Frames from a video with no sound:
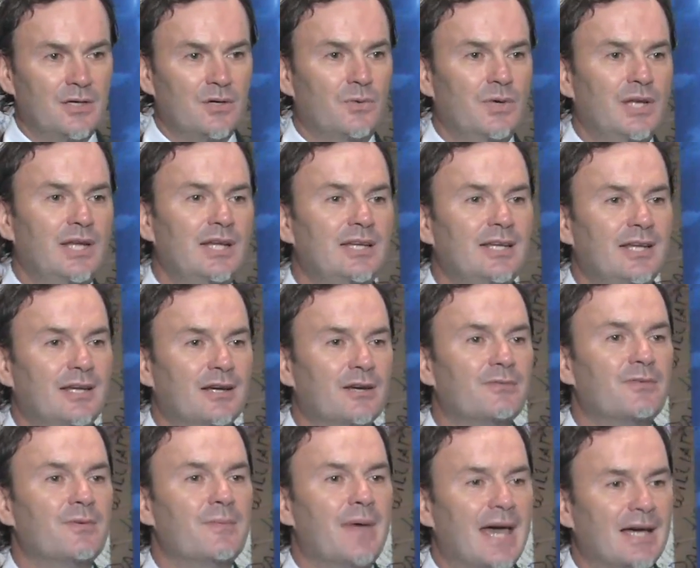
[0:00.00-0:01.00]
We need to hear
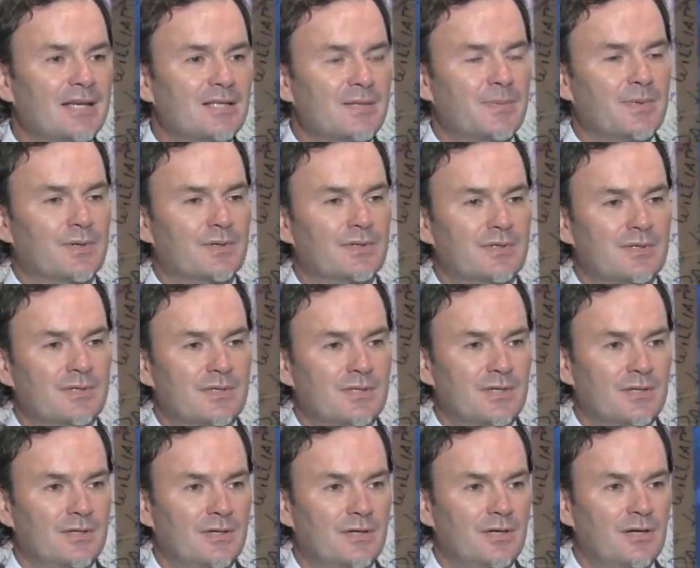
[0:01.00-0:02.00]
from experts,
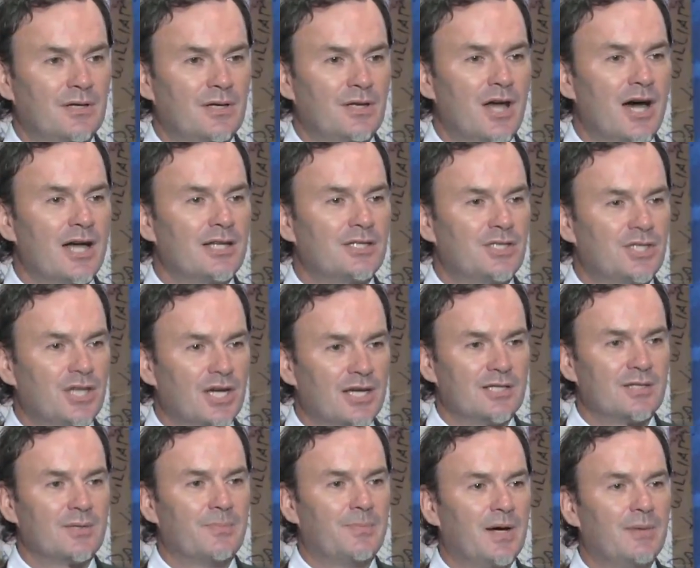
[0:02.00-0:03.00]
not
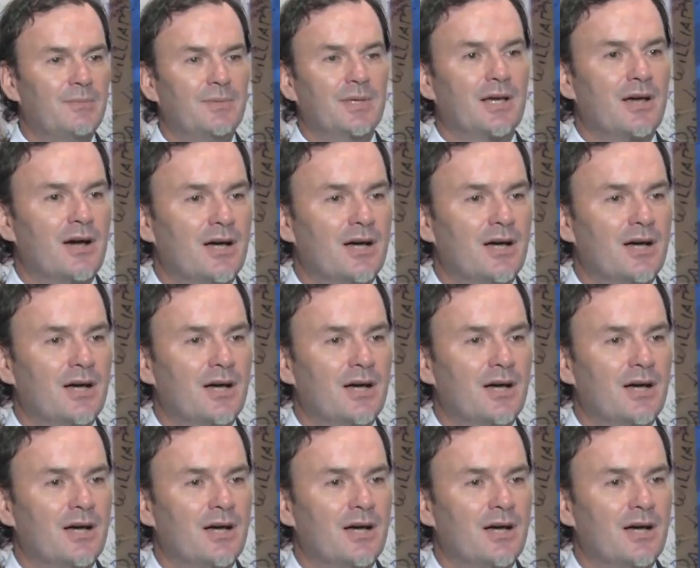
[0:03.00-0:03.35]
just public